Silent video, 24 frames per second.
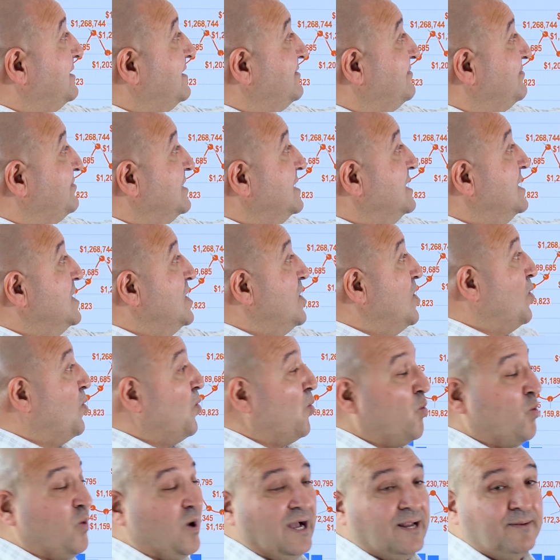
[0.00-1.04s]
of
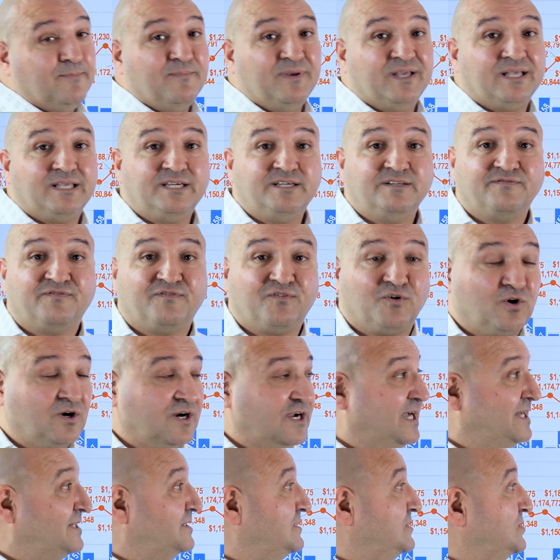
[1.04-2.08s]

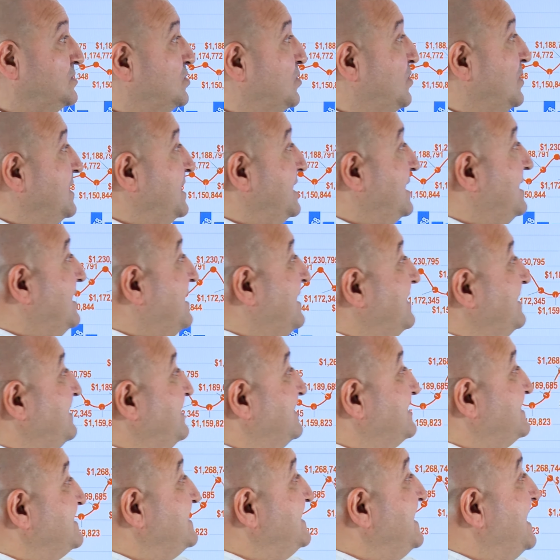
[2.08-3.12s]
1,429.
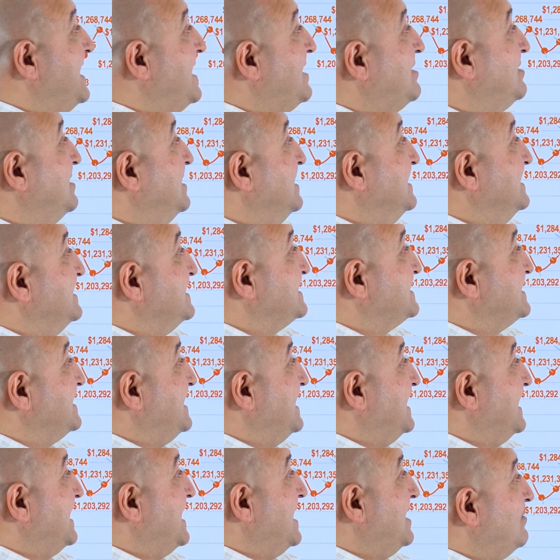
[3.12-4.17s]
It's now
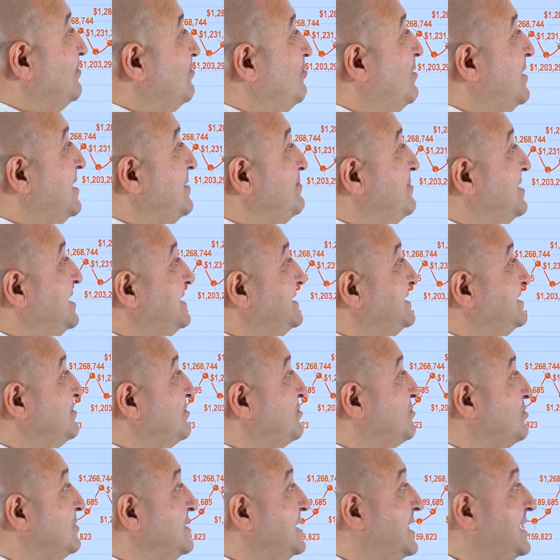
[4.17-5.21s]
sitting at
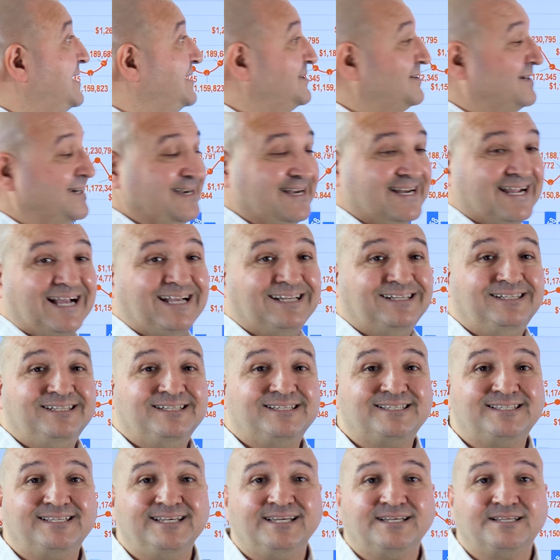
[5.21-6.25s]

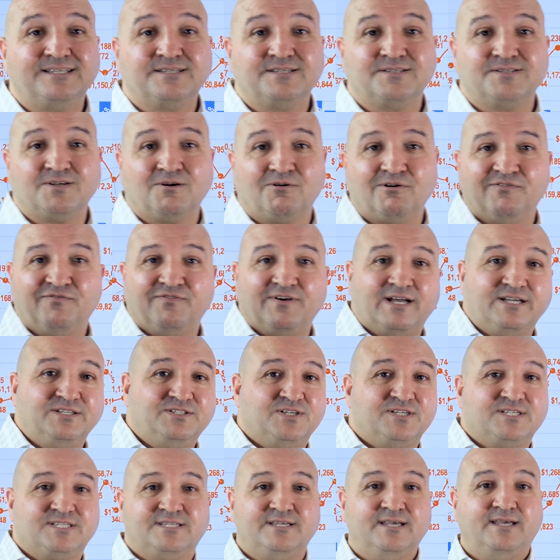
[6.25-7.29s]
1,396. So if I
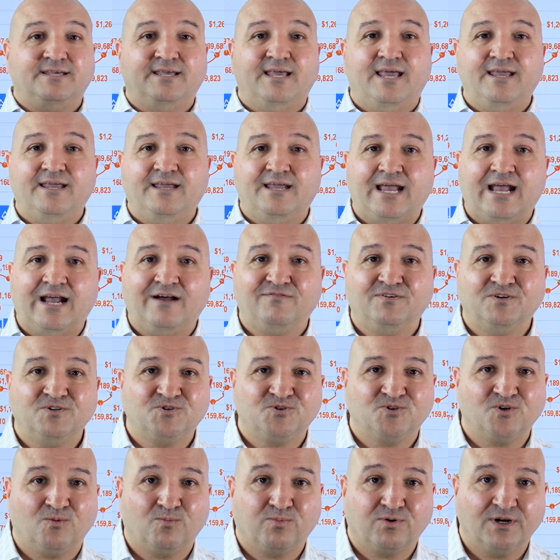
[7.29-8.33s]
just say, hey, average
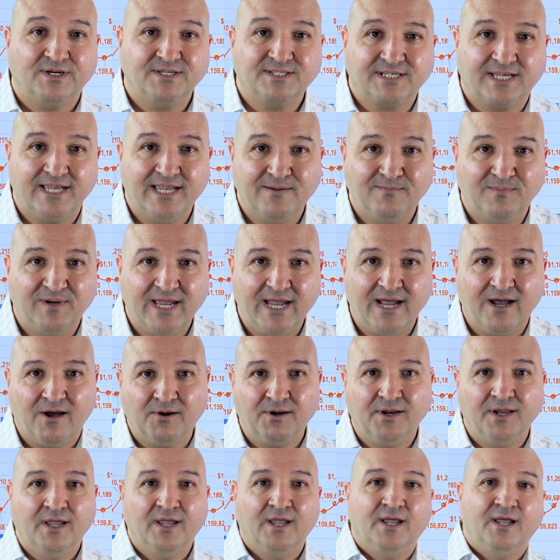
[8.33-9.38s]
sold price came
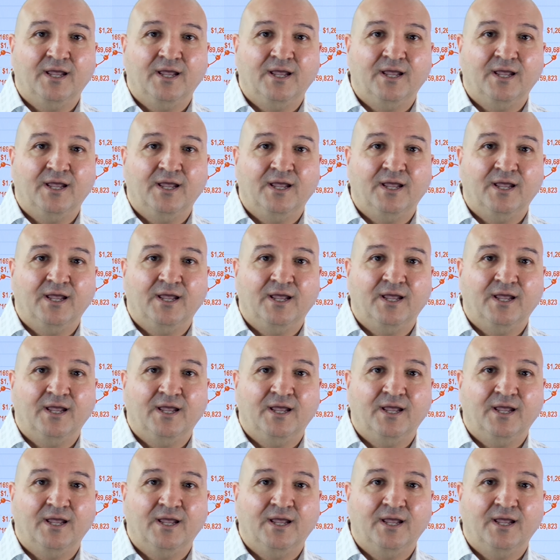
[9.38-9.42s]
down,